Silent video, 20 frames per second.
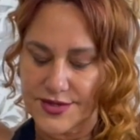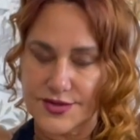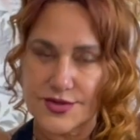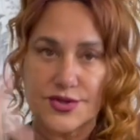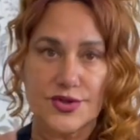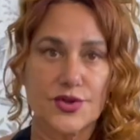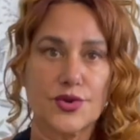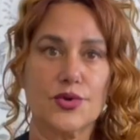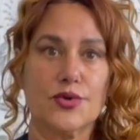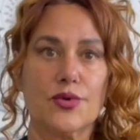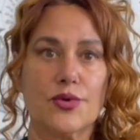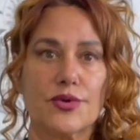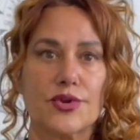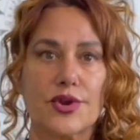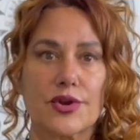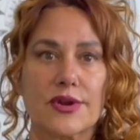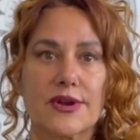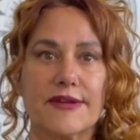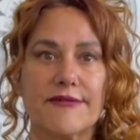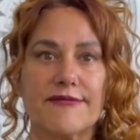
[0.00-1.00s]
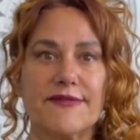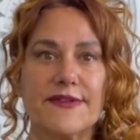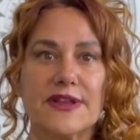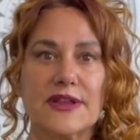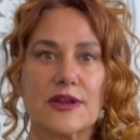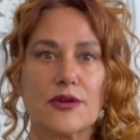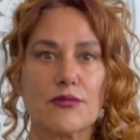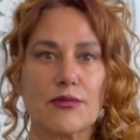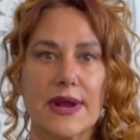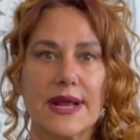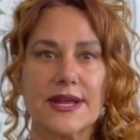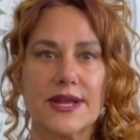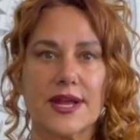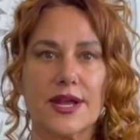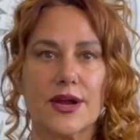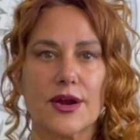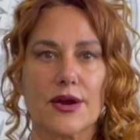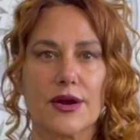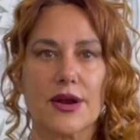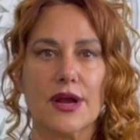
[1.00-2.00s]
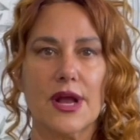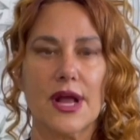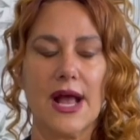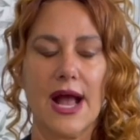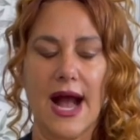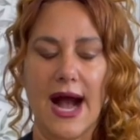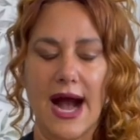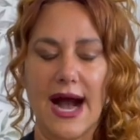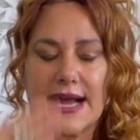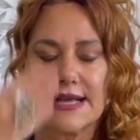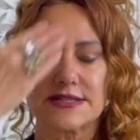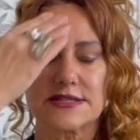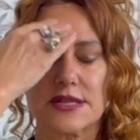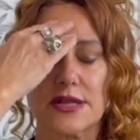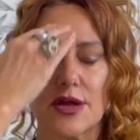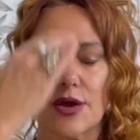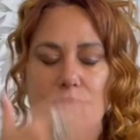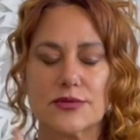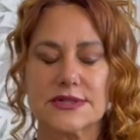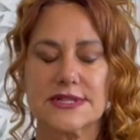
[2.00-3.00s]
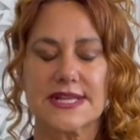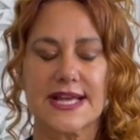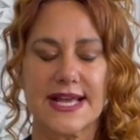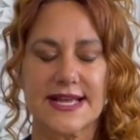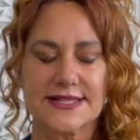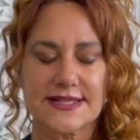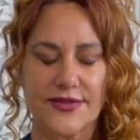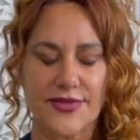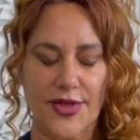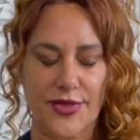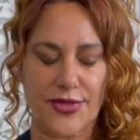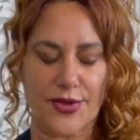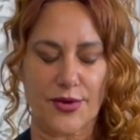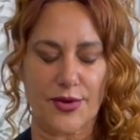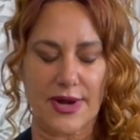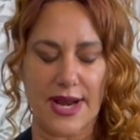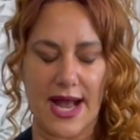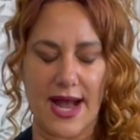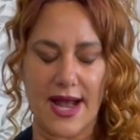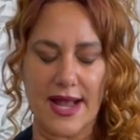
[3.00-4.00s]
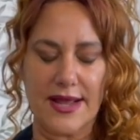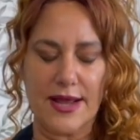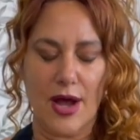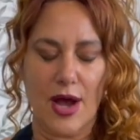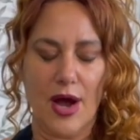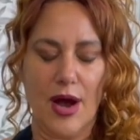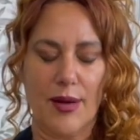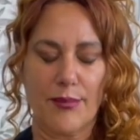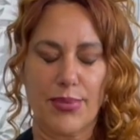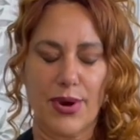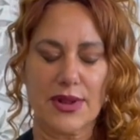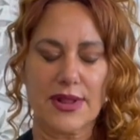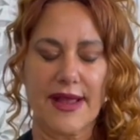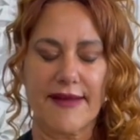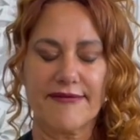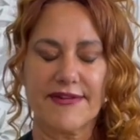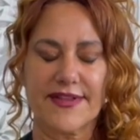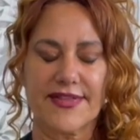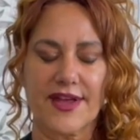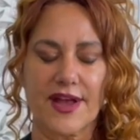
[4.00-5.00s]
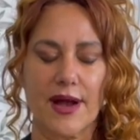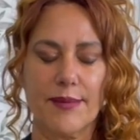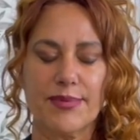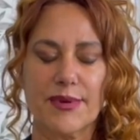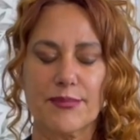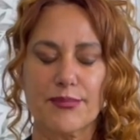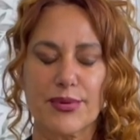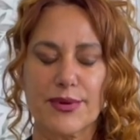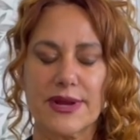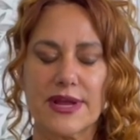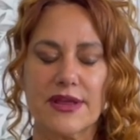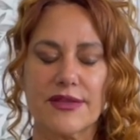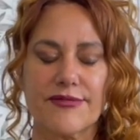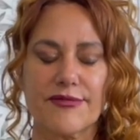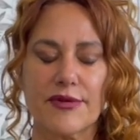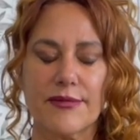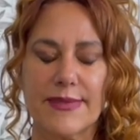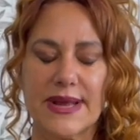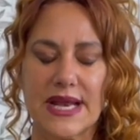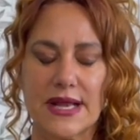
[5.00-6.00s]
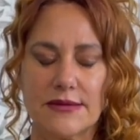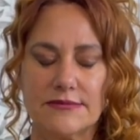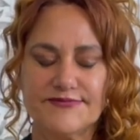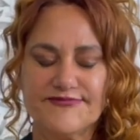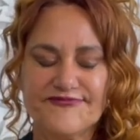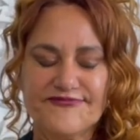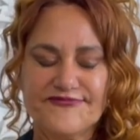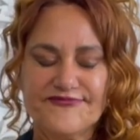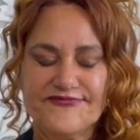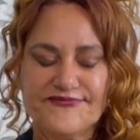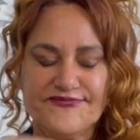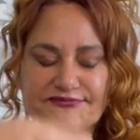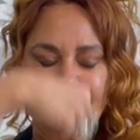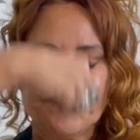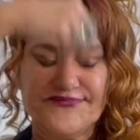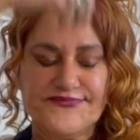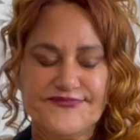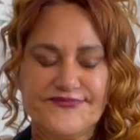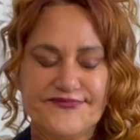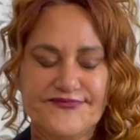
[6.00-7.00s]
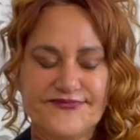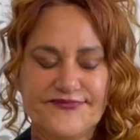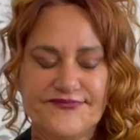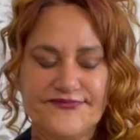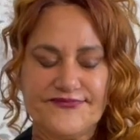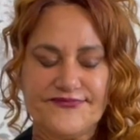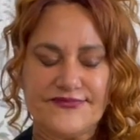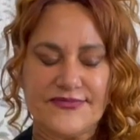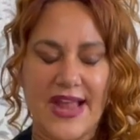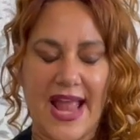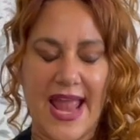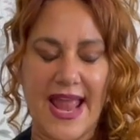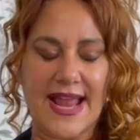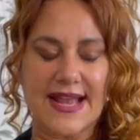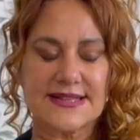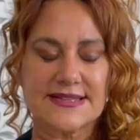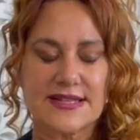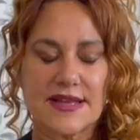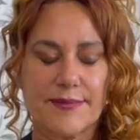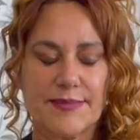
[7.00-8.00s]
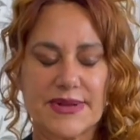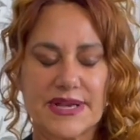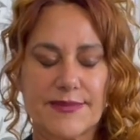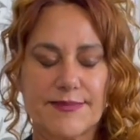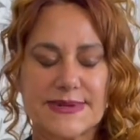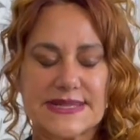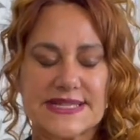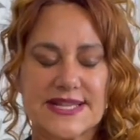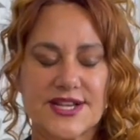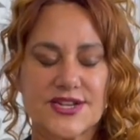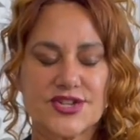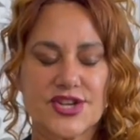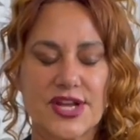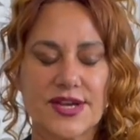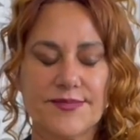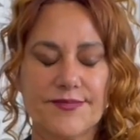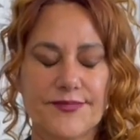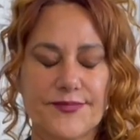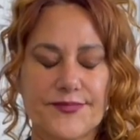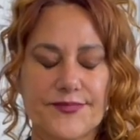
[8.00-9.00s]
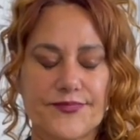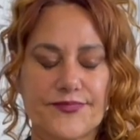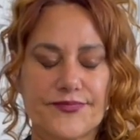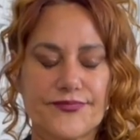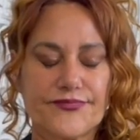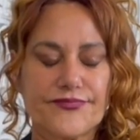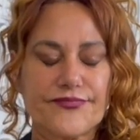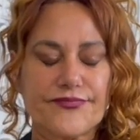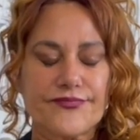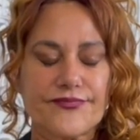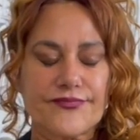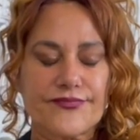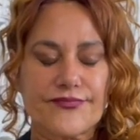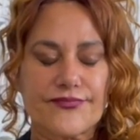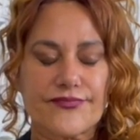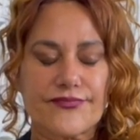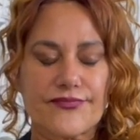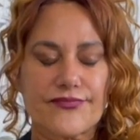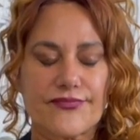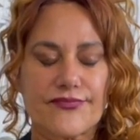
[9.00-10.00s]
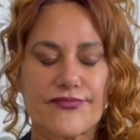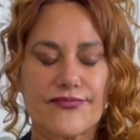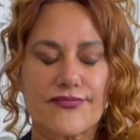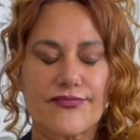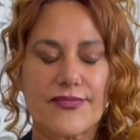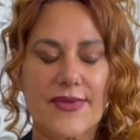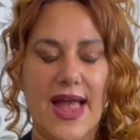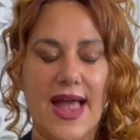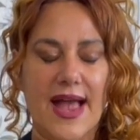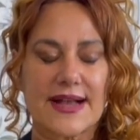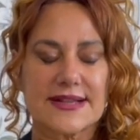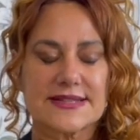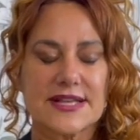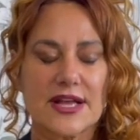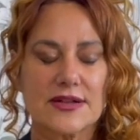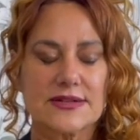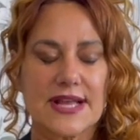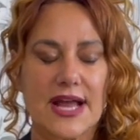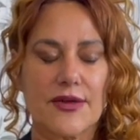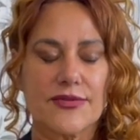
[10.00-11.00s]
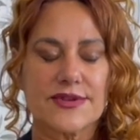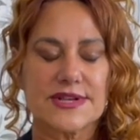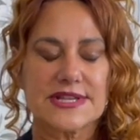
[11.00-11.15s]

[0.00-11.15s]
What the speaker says: do, you're gonna feel it right here. Eyes closed, gaze at the third eye, pull everything up and breathe for a minute. Hands up into position. Exhale down the